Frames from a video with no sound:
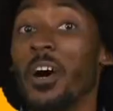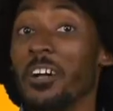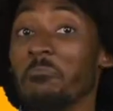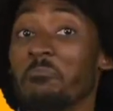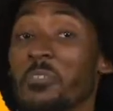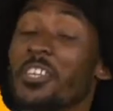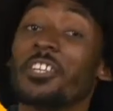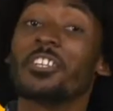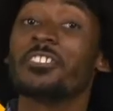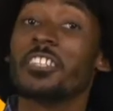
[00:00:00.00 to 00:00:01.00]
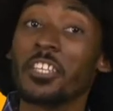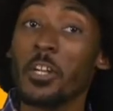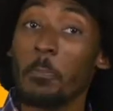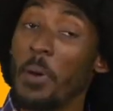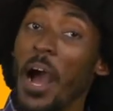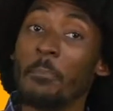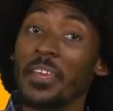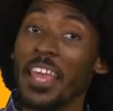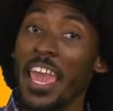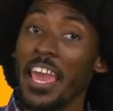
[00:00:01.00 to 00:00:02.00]
Well, here's a little
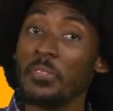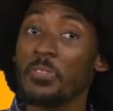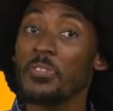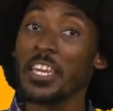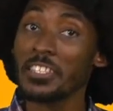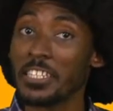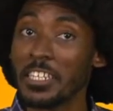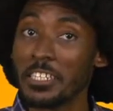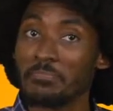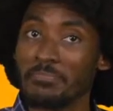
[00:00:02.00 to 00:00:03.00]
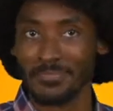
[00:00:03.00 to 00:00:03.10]
puppet head theater.